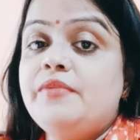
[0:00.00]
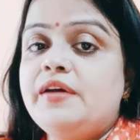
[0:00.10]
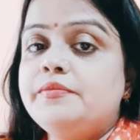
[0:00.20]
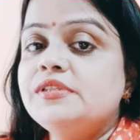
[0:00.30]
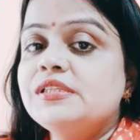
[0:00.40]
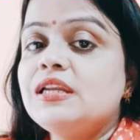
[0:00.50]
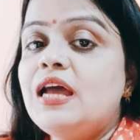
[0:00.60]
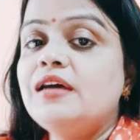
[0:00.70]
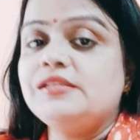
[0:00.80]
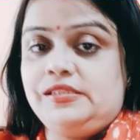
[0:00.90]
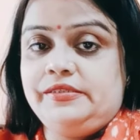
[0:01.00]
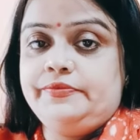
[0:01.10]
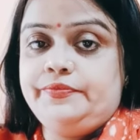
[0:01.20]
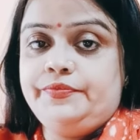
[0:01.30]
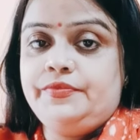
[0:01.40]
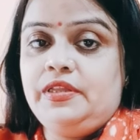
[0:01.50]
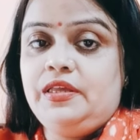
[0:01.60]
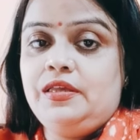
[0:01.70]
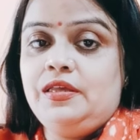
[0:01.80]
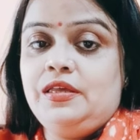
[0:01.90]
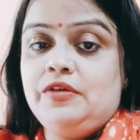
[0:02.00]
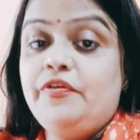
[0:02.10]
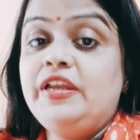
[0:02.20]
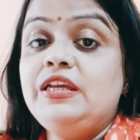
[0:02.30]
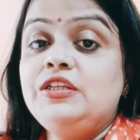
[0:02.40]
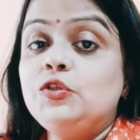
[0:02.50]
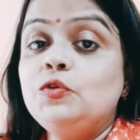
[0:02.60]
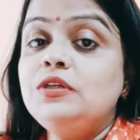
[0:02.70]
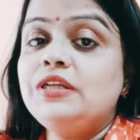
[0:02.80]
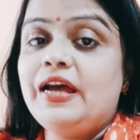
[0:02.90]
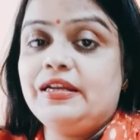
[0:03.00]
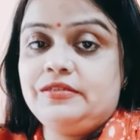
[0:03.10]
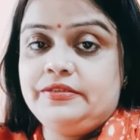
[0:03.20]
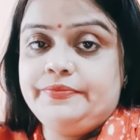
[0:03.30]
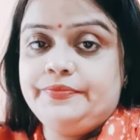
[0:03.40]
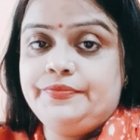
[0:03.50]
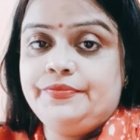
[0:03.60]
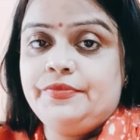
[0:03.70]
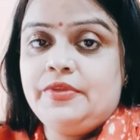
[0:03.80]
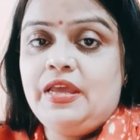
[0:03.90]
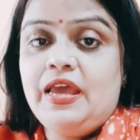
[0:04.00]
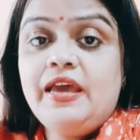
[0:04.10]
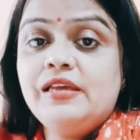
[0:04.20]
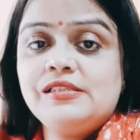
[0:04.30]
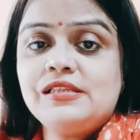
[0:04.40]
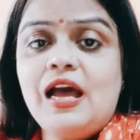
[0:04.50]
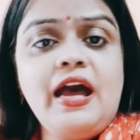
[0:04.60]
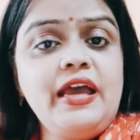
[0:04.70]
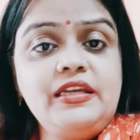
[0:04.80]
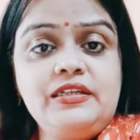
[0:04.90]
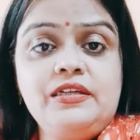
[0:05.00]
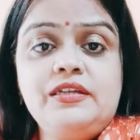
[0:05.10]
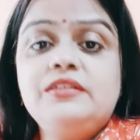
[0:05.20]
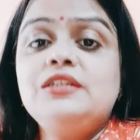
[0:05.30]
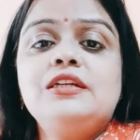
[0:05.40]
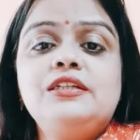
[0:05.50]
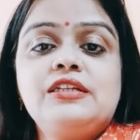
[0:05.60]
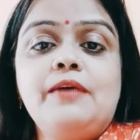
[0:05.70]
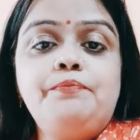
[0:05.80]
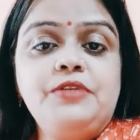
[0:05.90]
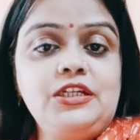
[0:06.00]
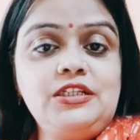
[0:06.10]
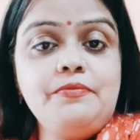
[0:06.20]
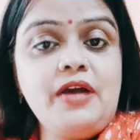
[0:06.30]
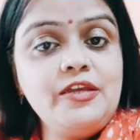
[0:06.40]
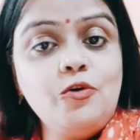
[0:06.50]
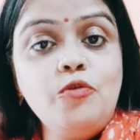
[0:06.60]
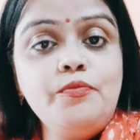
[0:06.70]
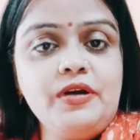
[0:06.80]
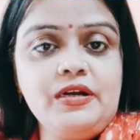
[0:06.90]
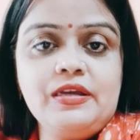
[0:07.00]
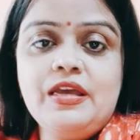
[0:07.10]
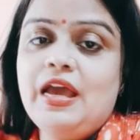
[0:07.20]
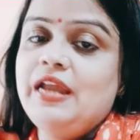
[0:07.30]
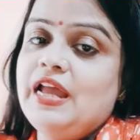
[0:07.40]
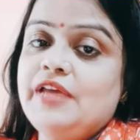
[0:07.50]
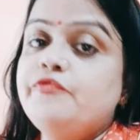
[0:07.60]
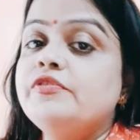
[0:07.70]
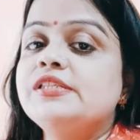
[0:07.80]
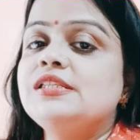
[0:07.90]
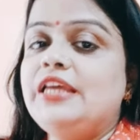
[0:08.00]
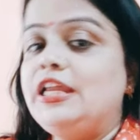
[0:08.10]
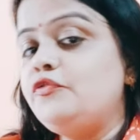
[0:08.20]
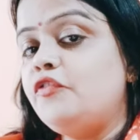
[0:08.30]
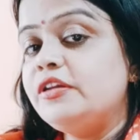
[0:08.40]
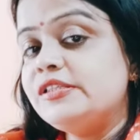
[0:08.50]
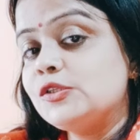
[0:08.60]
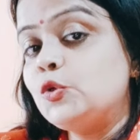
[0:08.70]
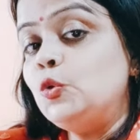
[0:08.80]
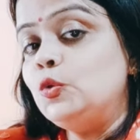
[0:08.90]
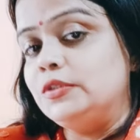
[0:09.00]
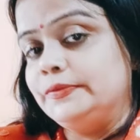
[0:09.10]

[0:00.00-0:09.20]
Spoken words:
Hamel's class. When he told that, as I didn't complete my homework and I was late for school.